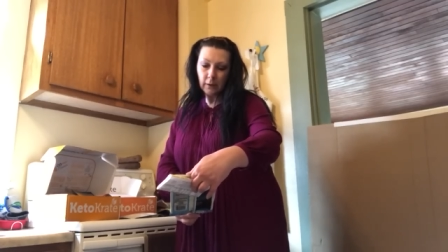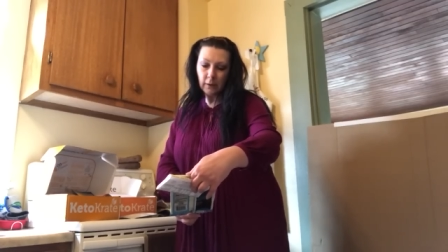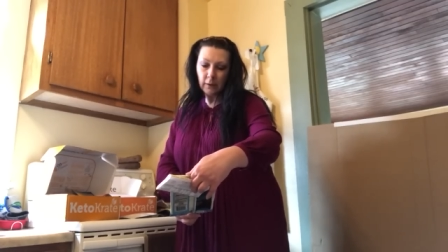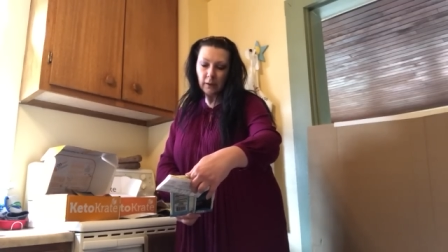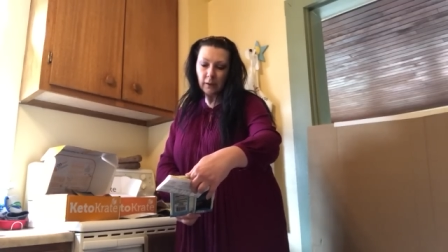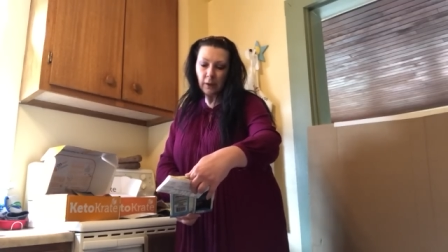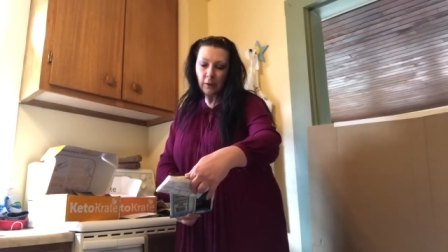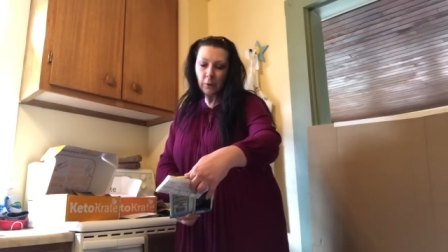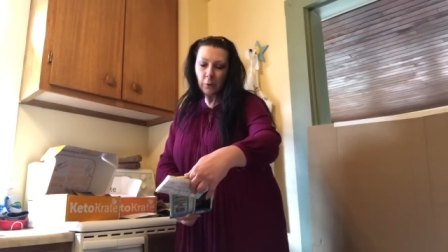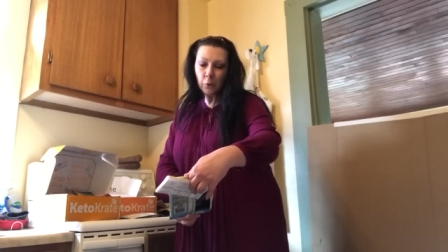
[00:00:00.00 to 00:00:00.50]

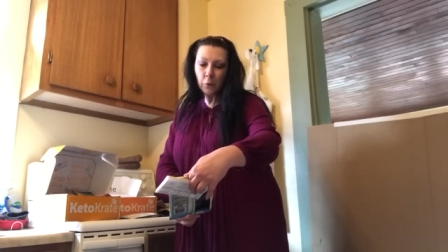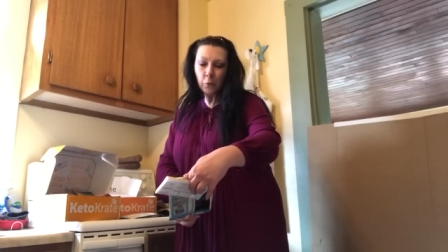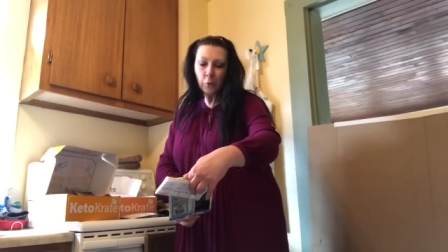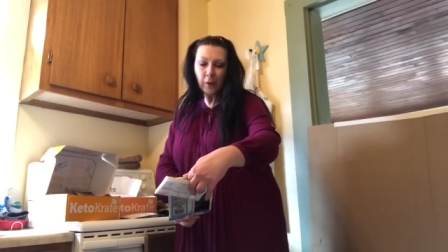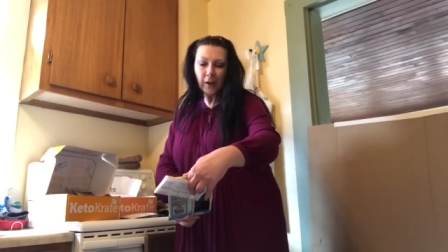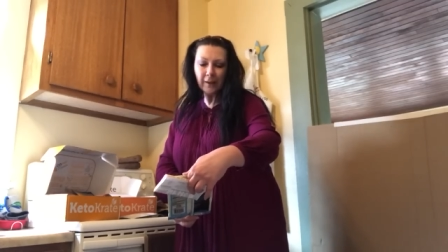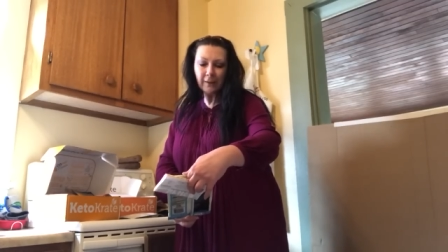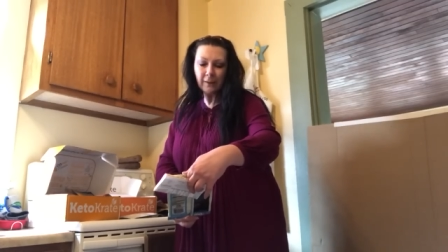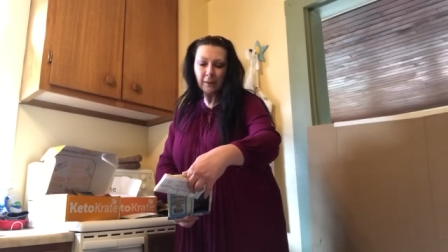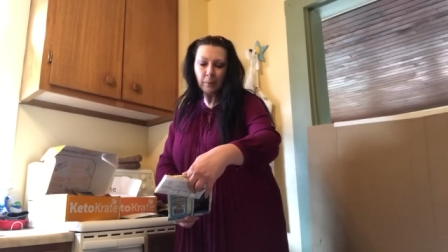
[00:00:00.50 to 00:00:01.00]
Southern
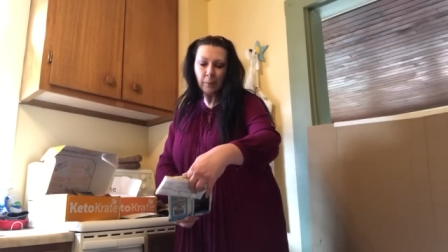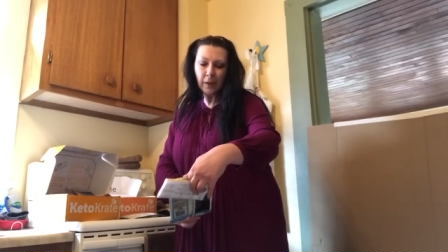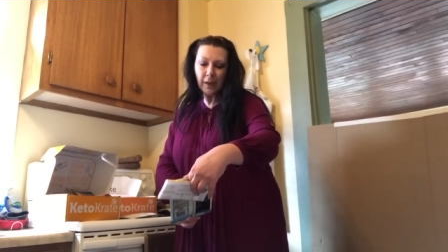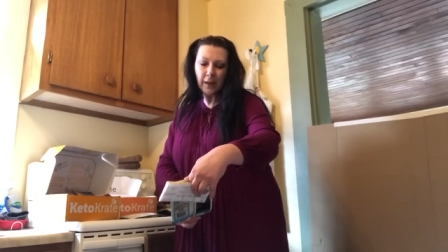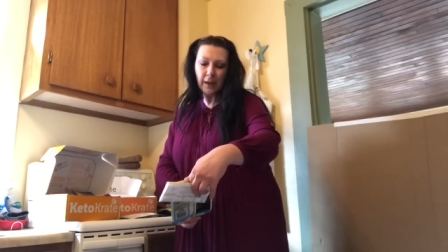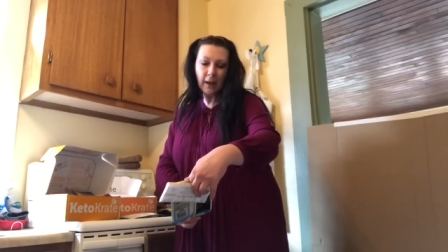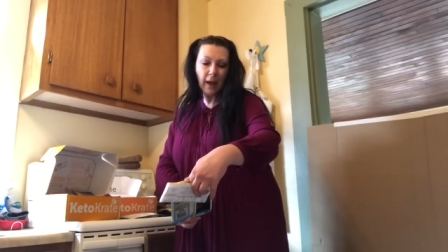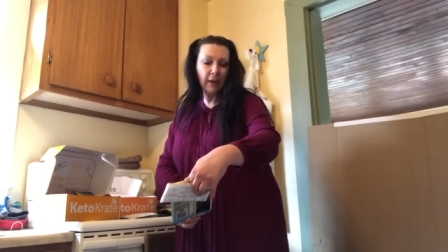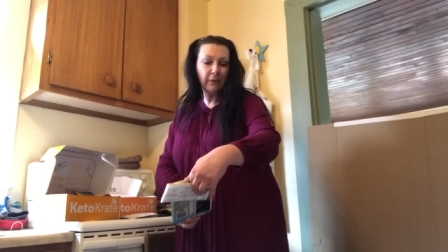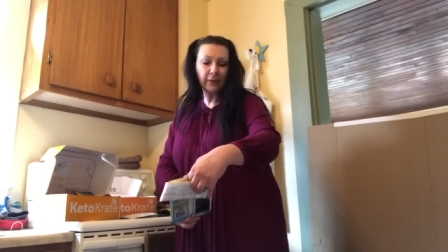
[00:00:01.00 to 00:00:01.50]

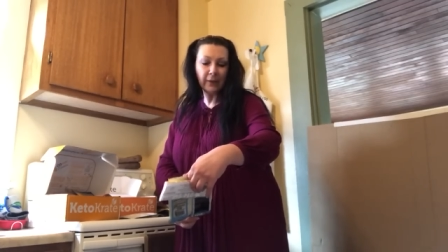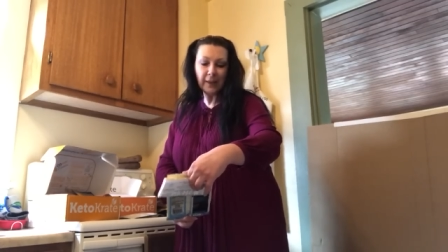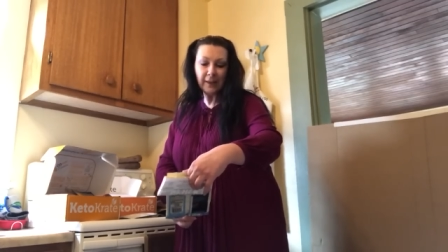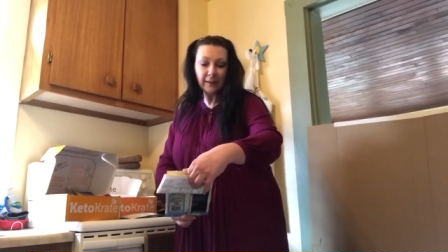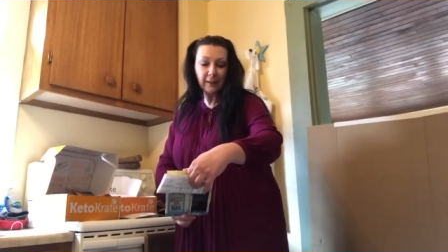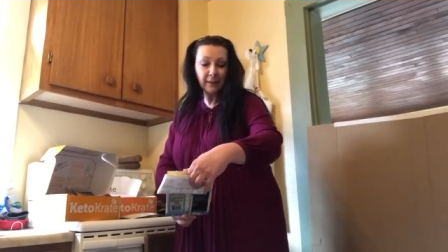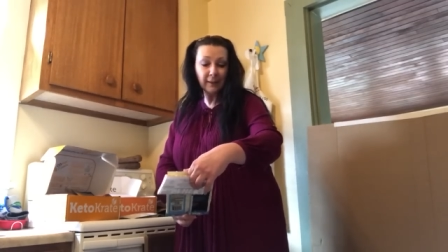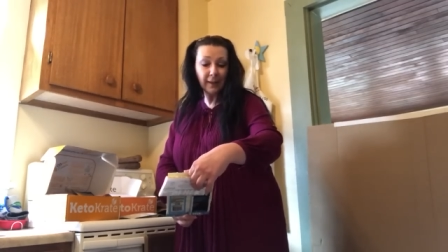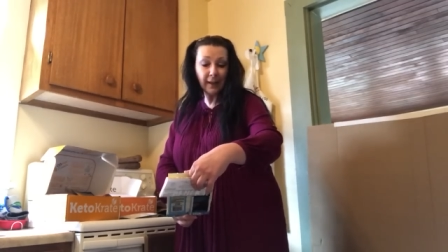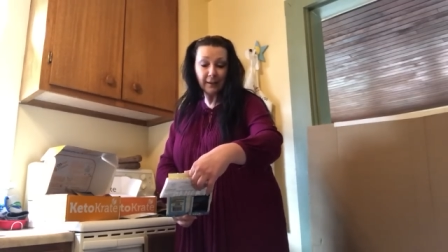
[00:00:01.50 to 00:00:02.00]
Recipe. I
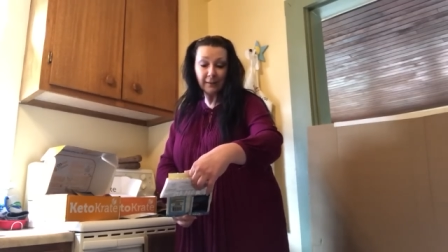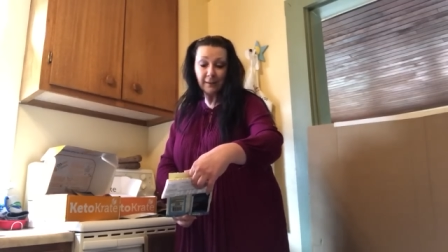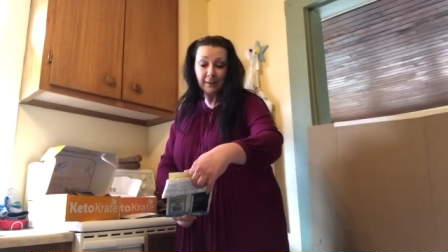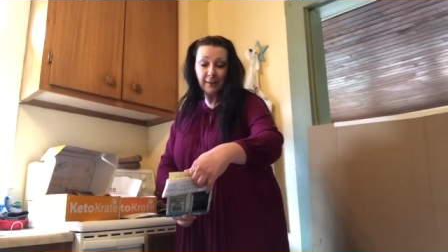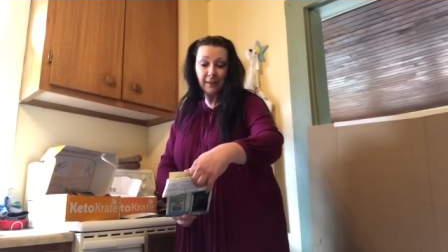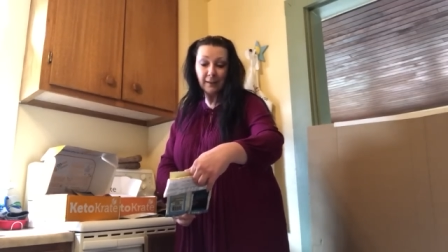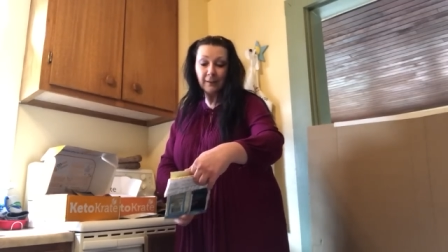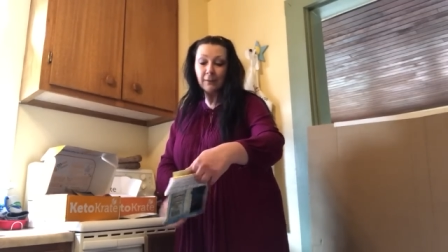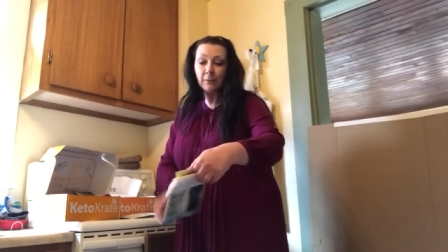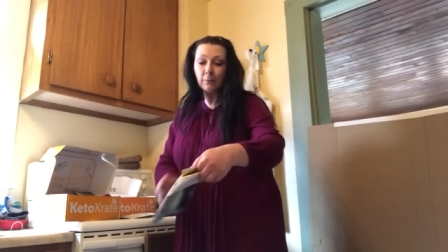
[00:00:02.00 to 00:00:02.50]
think that's
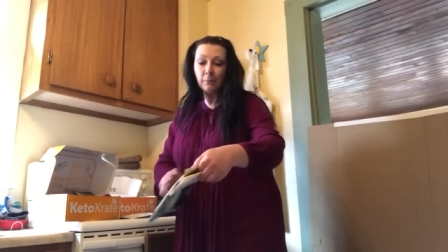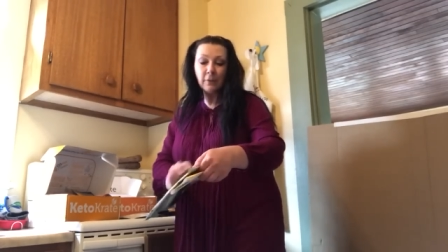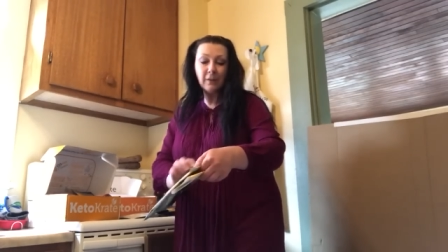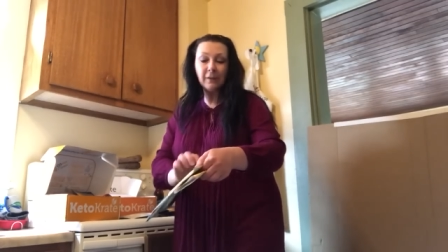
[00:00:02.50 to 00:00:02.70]
it.